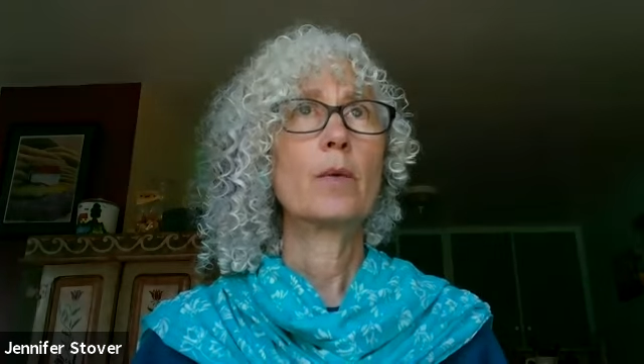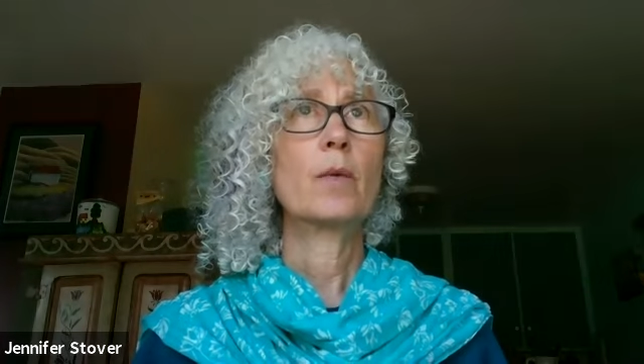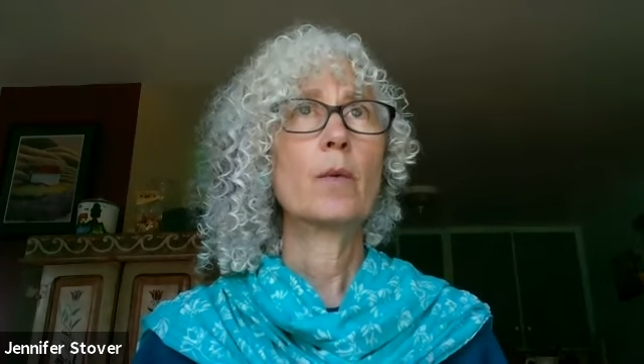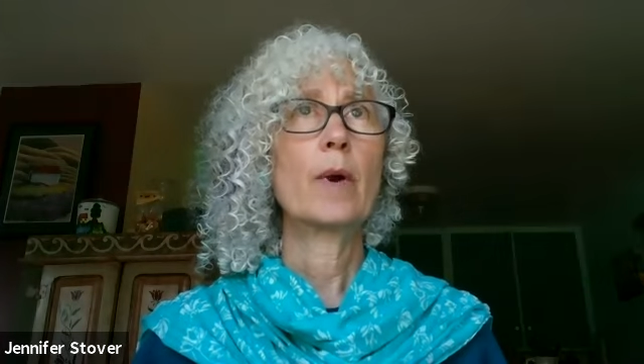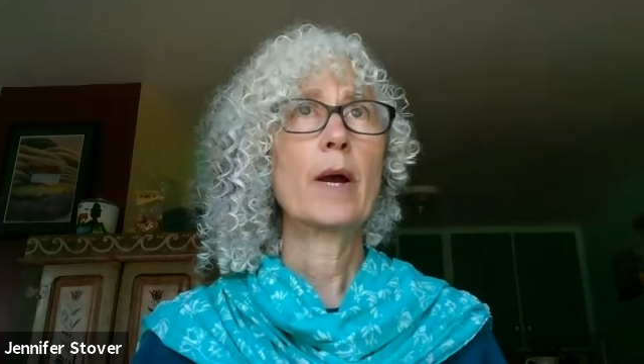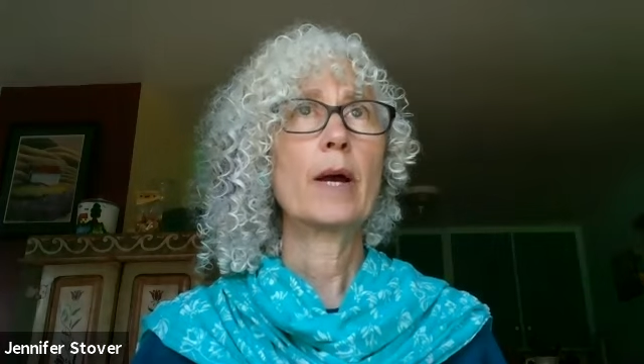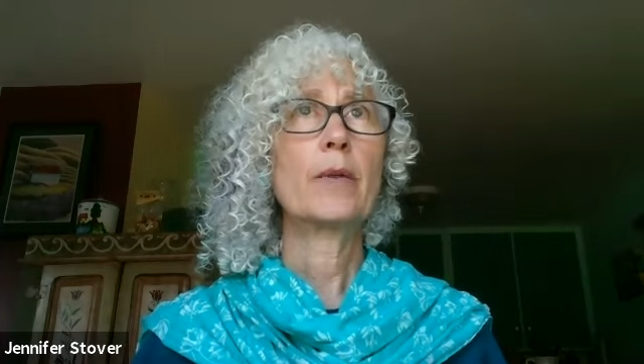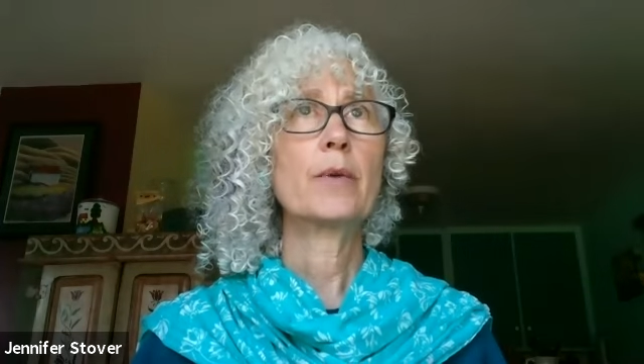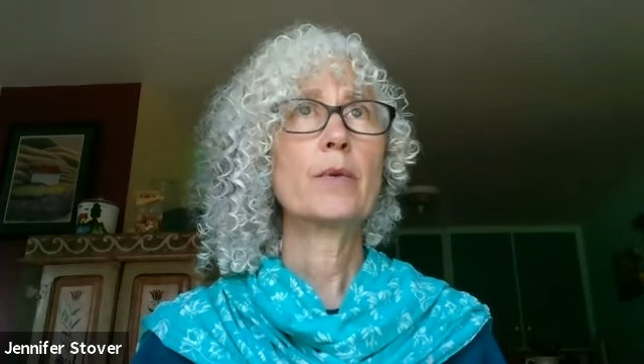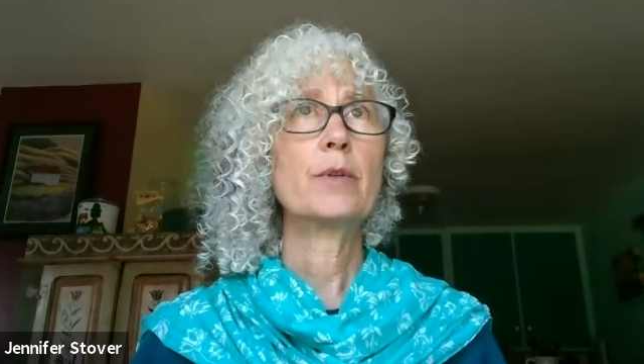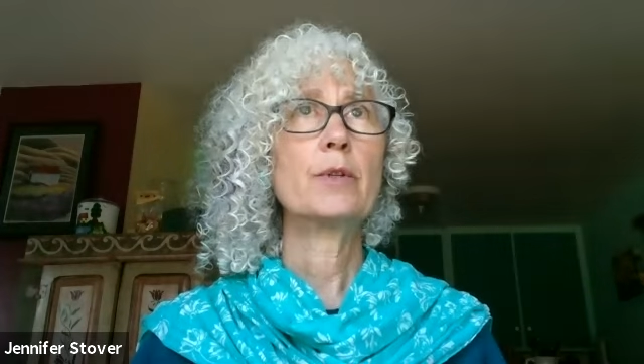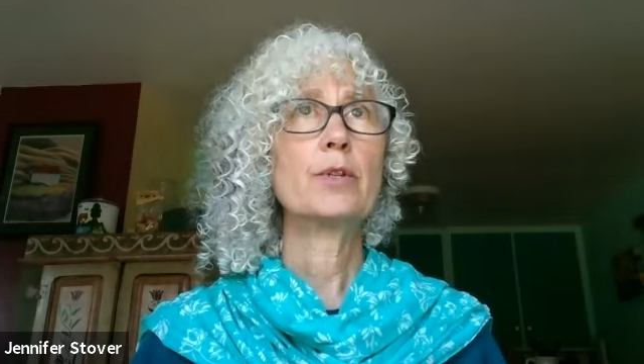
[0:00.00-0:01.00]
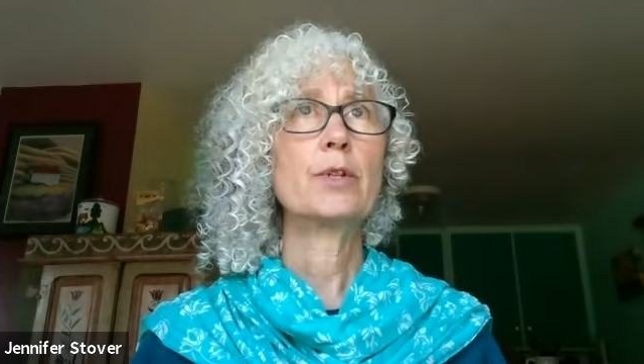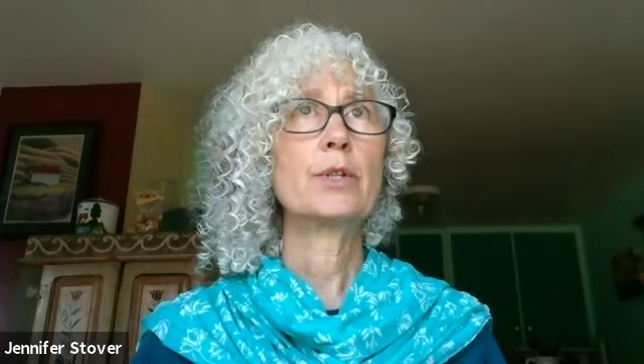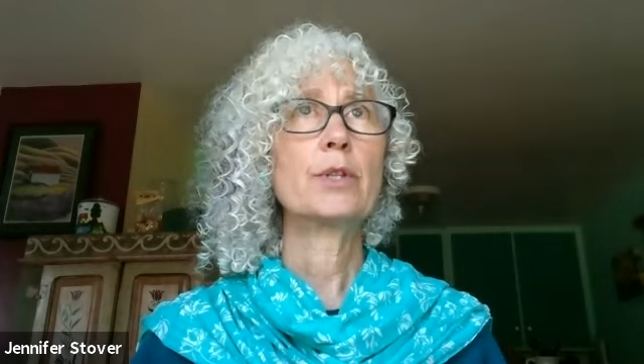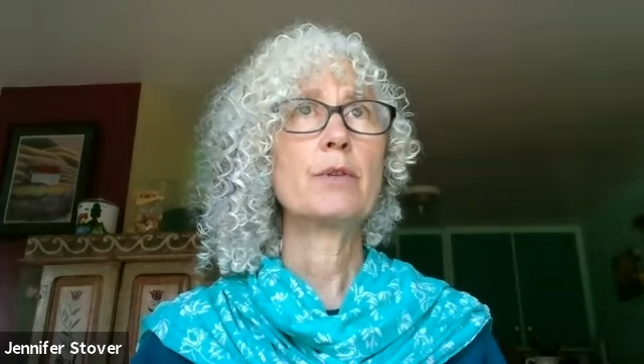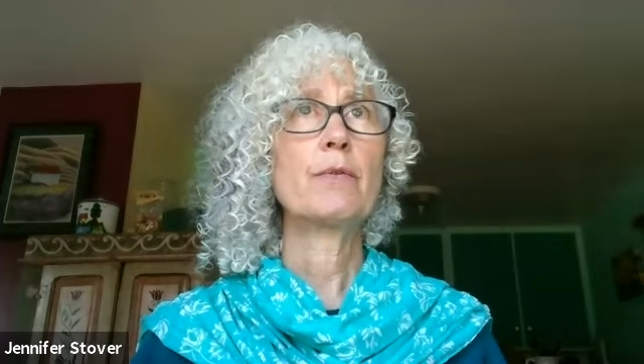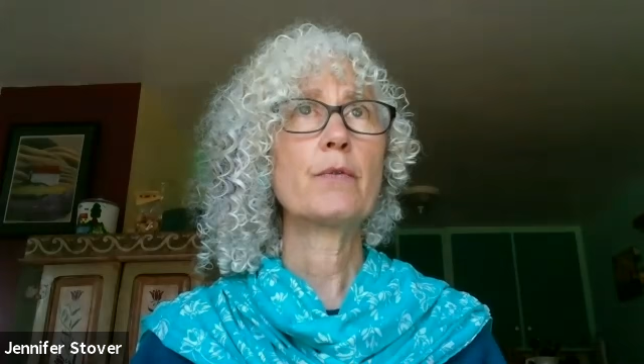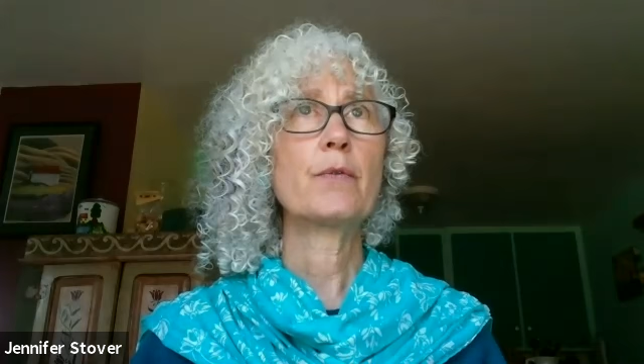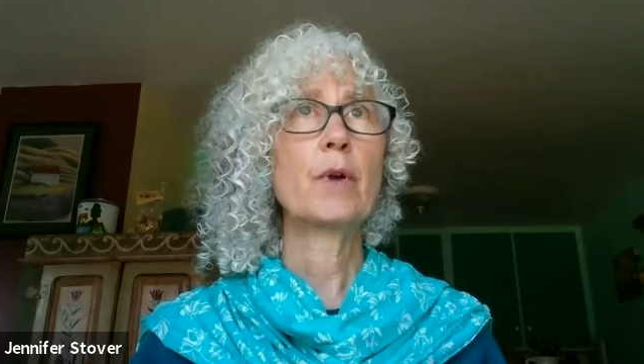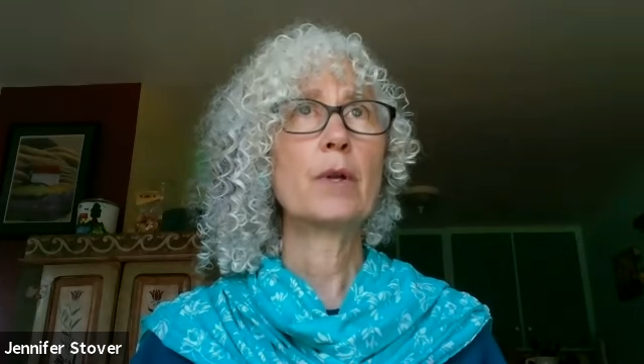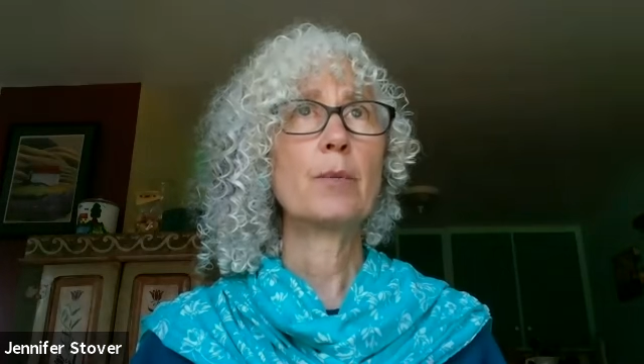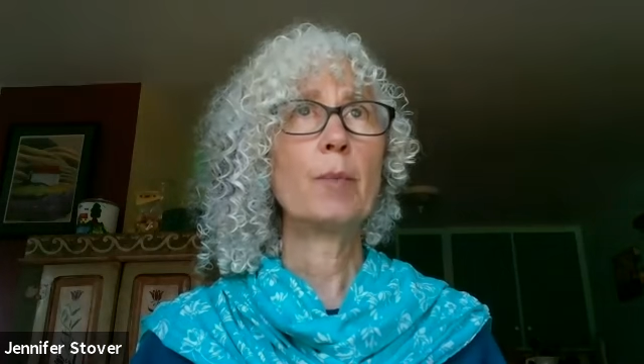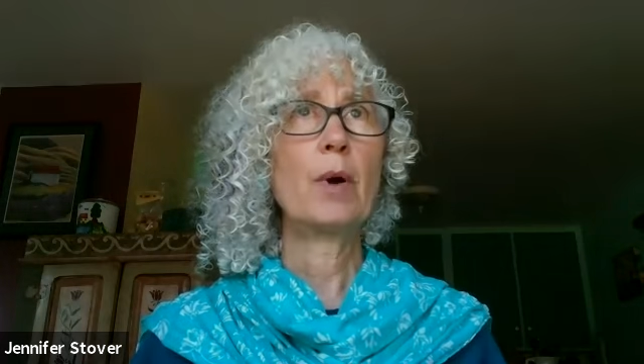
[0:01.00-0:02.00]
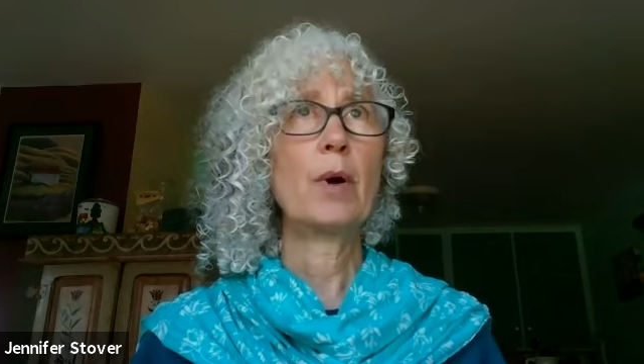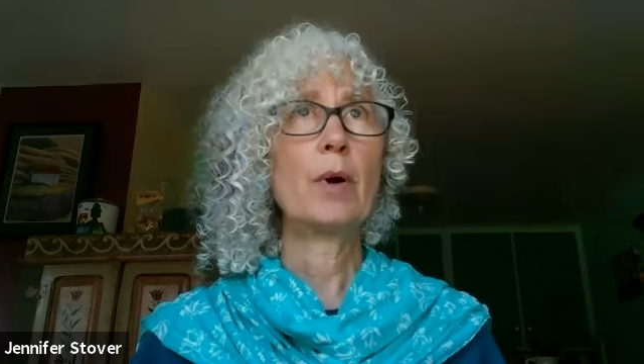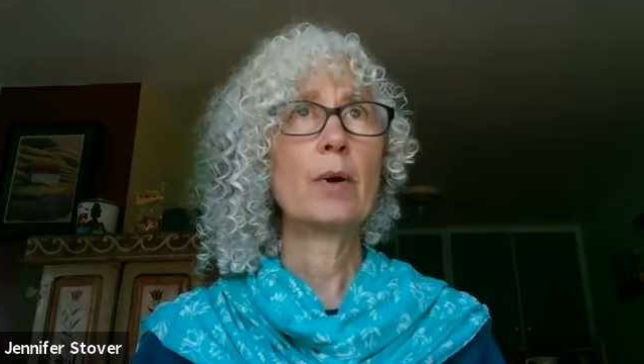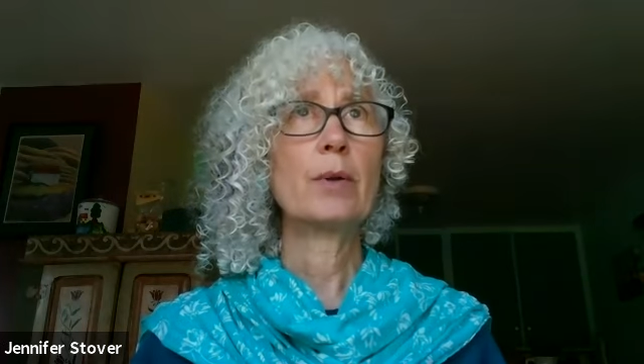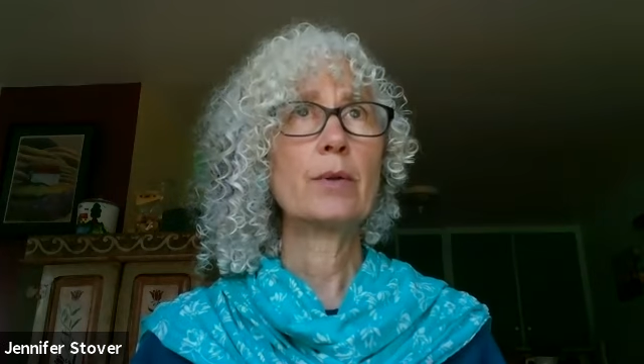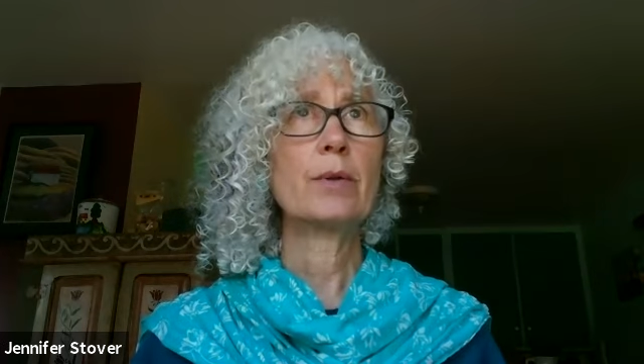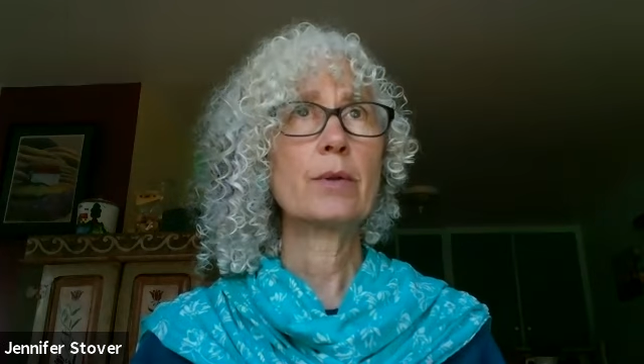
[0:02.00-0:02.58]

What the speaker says: rather than just the front part